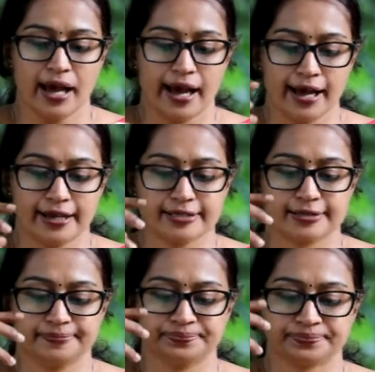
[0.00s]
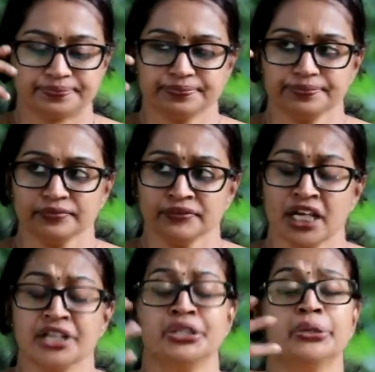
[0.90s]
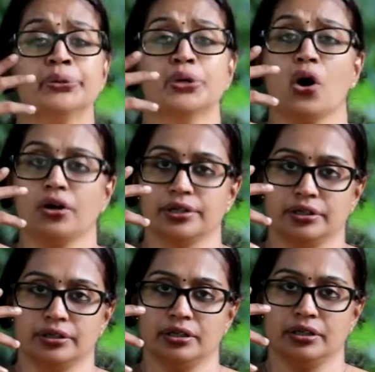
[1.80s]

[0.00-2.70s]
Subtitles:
and a new dawn